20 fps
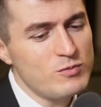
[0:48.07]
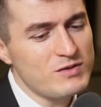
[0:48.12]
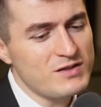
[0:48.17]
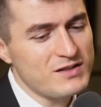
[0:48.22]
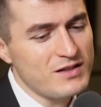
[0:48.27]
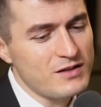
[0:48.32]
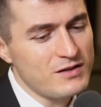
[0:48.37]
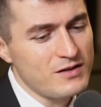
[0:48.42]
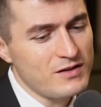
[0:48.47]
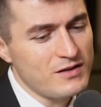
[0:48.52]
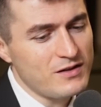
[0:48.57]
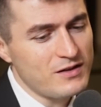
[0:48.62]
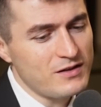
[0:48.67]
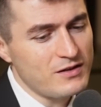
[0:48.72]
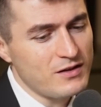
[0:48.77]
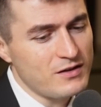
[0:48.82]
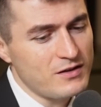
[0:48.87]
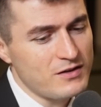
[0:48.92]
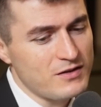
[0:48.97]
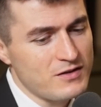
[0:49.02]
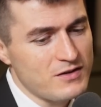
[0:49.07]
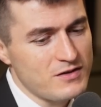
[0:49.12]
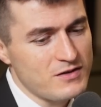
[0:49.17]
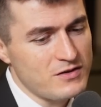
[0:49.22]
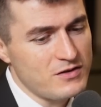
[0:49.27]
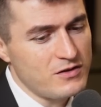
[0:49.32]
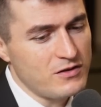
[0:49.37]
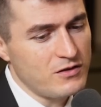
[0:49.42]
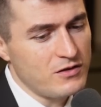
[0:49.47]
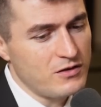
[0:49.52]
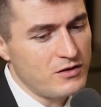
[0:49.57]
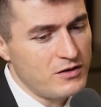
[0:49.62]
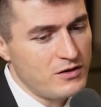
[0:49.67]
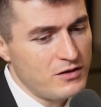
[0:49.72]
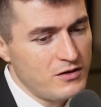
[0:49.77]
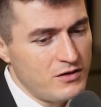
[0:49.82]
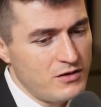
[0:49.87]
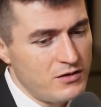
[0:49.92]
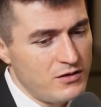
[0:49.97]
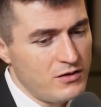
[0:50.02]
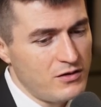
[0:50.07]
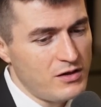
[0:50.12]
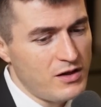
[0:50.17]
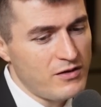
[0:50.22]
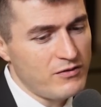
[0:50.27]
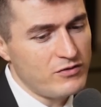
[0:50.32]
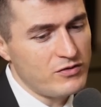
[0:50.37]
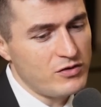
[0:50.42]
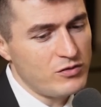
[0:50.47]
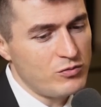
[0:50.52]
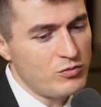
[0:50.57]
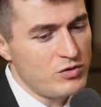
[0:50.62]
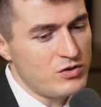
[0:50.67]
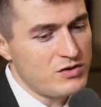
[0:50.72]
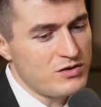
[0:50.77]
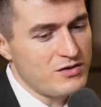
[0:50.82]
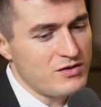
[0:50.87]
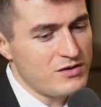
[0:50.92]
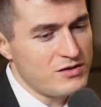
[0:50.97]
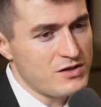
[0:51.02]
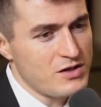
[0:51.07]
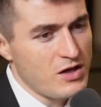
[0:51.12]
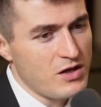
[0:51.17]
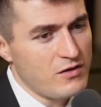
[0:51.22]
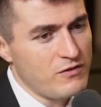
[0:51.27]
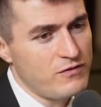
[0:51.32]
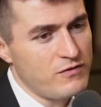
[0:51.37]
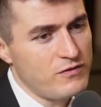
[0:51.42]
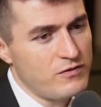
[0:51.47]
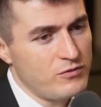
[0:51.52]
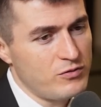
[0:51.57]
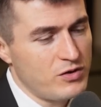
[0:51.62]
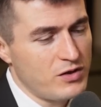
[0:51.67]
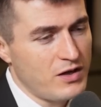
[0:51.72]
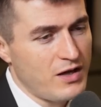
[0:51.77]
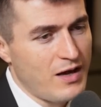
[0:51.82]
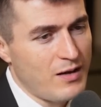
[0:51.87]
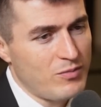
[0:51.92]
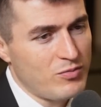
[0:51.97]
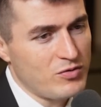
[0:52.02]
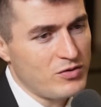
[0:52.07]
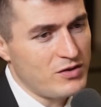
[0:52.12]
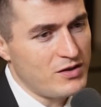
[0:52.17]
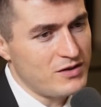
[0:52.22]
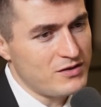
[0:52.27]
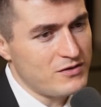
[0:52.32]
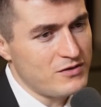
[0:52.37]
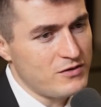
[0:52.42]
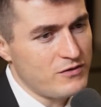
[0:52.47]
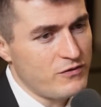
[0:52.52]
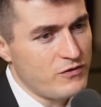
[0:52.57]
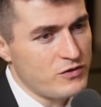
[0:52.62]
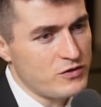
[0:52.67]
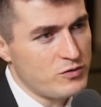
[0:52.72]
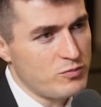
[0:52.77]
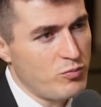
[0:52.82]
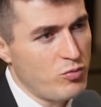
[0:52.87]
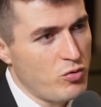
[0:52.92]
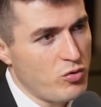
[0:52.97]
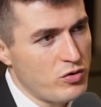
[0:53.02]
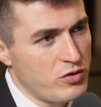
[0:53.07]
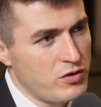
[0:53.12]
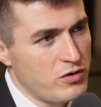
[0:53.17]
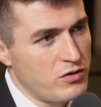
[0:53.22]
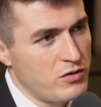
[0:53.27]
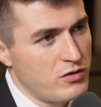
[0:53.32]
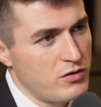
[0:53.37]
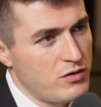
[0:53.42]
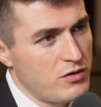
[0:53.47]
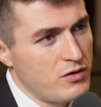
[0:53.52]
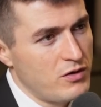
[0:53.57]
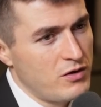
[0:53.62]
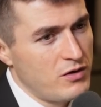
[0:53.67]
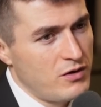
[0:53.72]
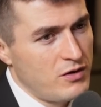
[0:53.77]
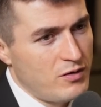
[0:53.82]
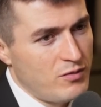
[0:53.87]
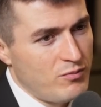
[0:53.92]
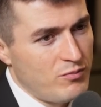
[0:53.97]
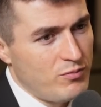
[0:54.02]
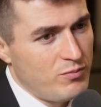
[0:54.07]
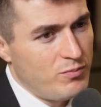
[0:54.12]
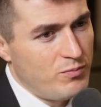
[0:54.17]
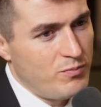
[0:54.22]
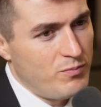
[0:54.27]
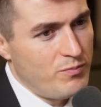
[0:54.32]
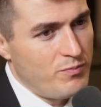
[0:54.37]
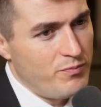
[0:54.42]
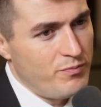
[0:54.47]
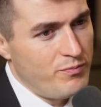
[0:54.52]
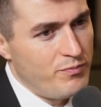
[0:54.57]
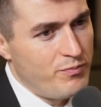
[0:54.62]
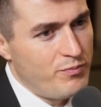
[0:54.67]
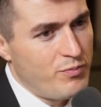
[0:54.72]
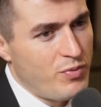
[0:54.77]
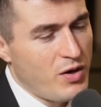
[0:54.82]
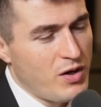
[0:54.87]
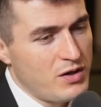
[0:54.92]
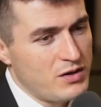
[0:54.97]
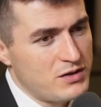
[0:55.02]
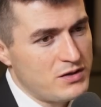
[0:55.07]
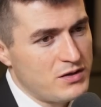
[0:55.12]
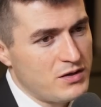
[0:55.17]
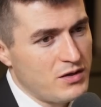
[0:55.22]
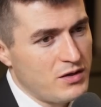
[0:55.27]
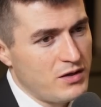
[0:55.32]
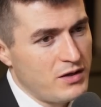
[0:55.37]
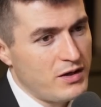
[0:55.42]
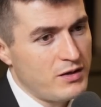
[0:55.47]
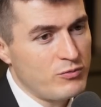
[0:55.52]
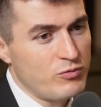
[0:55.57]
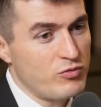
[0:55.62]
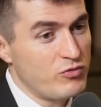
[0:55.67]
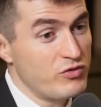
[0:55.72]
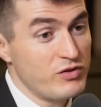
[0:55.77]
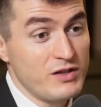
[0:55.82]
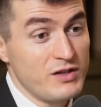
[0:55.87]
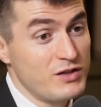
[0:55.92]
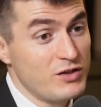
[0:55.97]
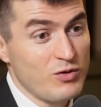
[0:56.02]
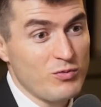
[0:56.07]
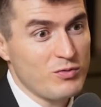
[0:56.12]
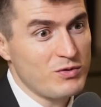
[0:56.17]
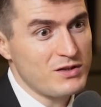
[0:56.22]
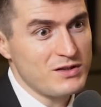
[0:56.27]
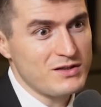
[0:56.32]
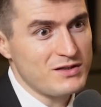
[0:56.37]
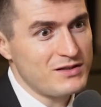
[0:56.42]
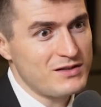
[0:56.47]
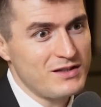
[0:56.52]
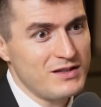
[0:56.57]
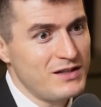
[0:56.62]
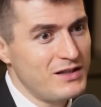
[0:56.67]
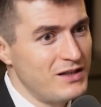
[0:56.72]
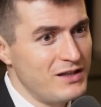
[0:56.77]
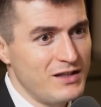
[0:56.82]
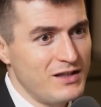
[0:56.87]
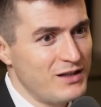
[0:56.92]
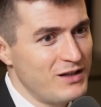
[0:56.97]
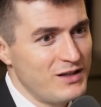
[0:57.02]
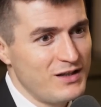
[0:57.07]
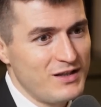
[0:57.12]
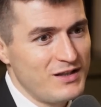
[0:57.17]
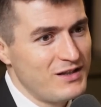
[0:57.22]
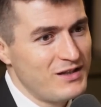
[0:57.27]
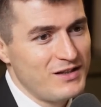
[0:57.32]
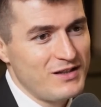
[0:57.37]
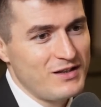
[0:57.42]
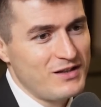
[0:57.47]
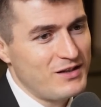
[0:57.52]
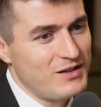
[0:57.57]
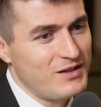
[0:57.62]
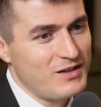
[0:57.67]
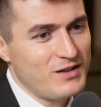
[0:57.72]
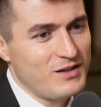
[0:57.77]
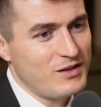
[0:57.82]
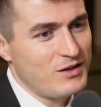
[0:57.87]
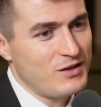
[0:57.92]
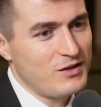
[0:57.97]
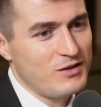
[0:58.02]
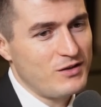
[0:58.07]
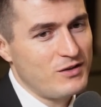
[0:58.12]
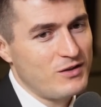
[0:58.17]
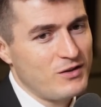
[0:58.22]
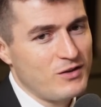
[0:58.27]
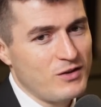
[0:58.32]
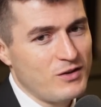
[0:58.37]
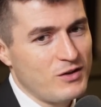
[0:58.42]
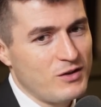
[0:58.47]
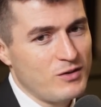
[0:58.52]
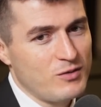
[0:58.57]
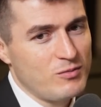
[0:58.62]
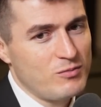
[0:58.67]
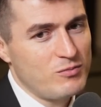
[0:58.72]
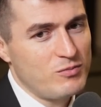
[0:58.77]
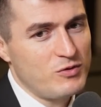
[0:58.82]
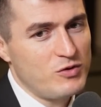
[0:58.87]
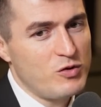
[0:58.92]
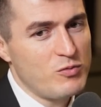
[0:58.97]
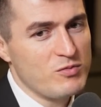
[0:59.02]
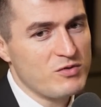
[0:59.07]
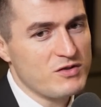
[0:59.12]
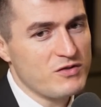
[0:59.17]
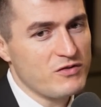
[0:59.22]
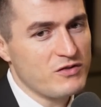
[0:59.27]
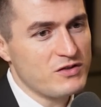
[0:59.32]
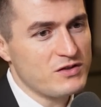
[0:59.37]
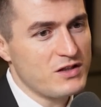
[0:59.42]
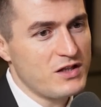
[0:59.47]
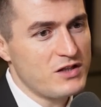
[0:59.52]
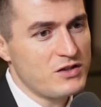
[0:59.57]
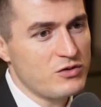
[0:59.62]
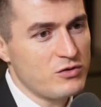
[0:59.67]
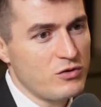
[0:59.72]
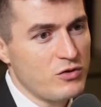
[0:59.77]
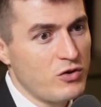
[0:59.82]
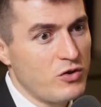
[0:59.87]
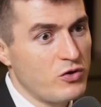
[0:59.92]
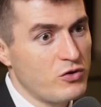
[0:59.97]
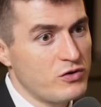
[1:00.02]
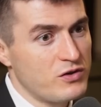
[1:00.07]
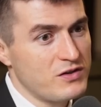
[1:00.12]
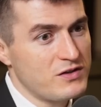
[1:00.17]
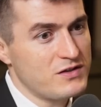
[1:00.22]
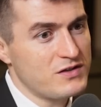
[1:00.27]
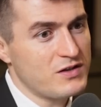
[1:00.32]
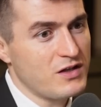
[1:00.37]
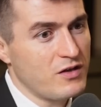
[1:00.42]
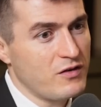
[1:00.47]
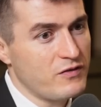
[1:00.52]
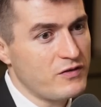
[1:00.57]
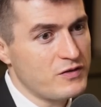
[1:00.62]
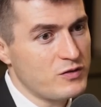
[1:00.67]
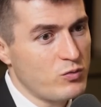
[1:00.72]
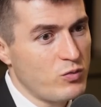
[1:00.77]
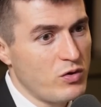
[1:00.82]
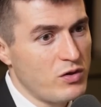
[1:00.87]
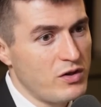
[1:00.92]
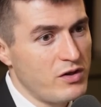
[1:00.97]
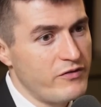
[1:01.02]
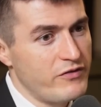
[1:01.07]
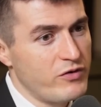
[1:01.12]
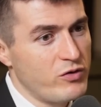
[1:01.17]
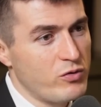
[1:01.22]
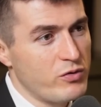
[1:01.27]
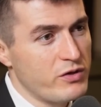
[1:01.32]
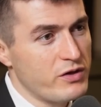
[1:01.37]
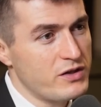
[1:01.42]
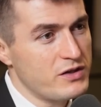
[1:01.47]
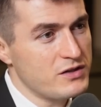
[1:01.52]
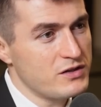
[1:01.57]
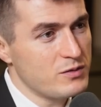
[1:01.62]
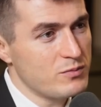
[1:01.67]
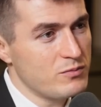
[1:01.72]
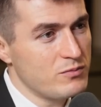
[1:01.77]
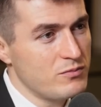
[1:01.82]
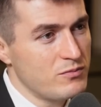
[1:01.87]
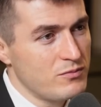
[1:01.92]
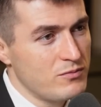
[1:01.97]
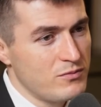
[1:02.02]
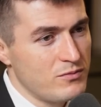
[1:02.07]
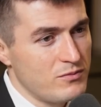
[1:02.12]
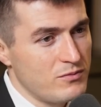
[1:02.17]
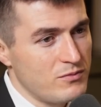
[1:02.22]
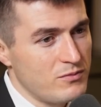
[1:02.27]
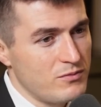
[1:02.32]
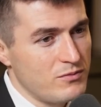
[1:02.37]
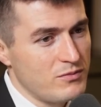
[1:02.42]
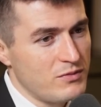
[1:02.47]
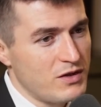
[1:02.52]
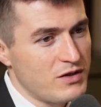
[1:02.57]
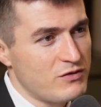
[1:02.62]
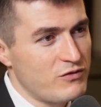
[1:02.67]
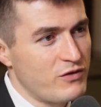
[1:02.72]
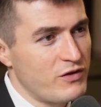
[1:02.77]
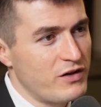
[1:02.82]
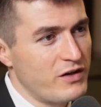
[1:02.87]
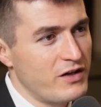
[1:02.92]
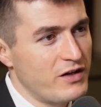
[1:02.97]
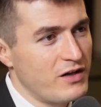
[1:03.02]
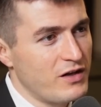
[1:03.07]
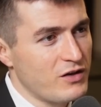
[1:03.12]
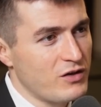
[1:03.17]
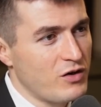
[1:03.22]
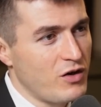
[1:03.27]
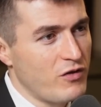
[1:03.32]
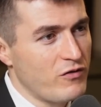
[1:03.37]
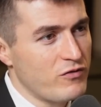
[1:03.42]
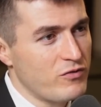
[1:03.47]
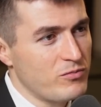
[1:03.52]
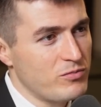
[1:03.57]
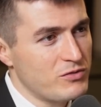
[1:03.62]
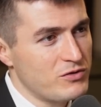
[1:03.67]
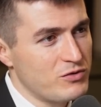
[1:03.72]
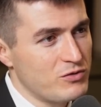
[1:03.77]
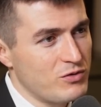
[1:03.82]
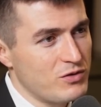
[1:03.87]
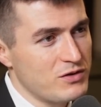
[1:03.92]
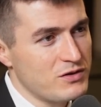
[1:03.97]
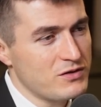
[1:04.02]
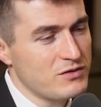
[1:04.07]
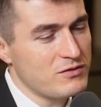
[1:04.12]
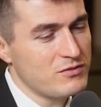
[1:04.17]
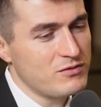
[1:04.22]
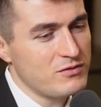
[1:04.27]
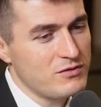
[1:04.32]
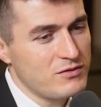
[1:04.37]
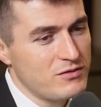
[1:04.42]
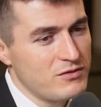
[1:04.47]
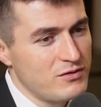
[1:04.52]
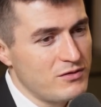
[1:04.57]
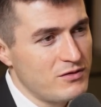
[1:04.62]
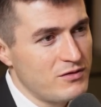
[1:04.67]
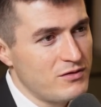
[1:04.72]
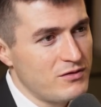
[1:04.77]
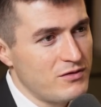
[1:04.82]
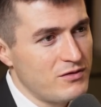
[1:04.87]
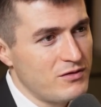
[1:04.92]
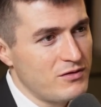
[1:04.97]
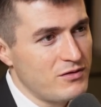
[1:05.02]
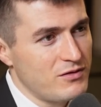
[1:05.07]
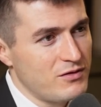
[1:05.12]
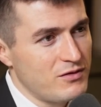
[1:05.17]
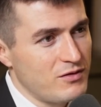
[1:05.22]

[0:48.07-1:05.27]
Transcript: humans tend to think that this is the level at which the self with a capital S is first born. But, and we really don't want to see human civilization or Earth itself as one living organism. Yeah. That's very uncomfortable to us. It is. Yeah.